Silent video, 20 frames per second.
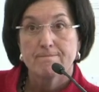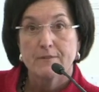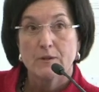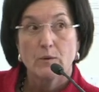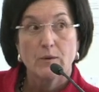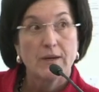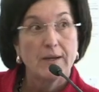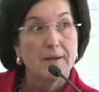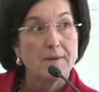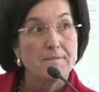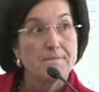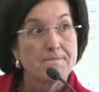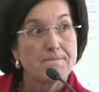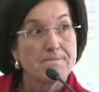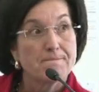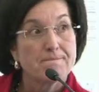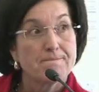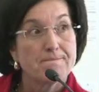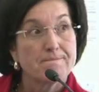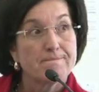Okay?
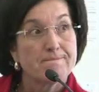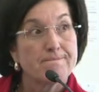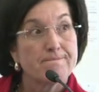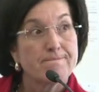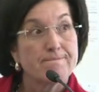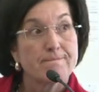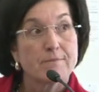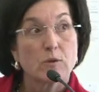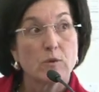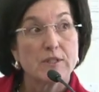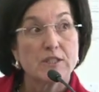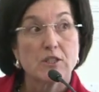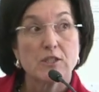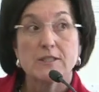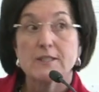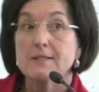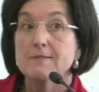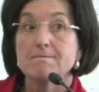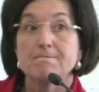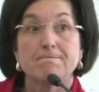
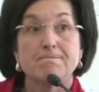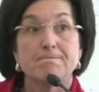Questions?